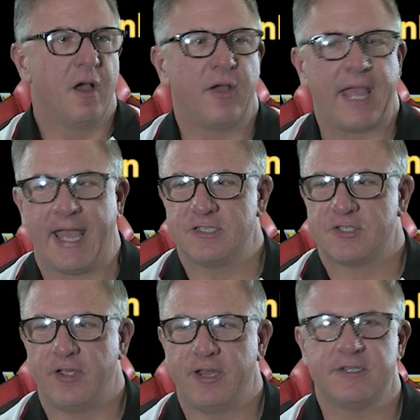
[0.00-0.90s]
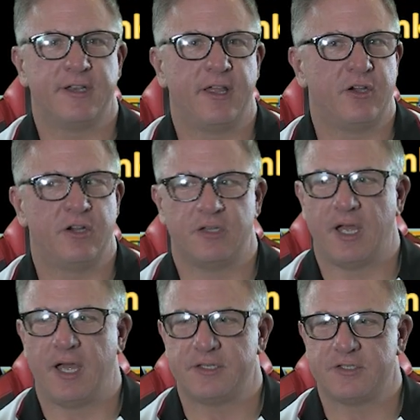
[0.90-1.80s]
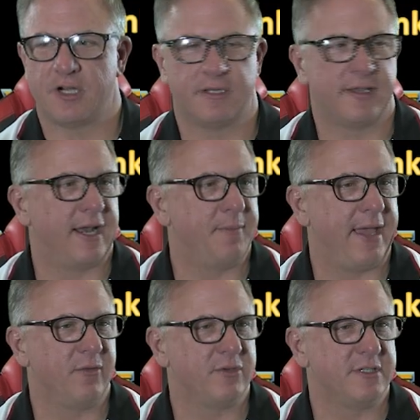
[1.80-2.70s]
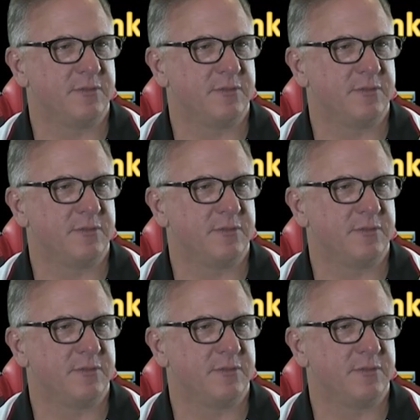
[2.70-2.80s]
Okay, so here's another chart that I made, which is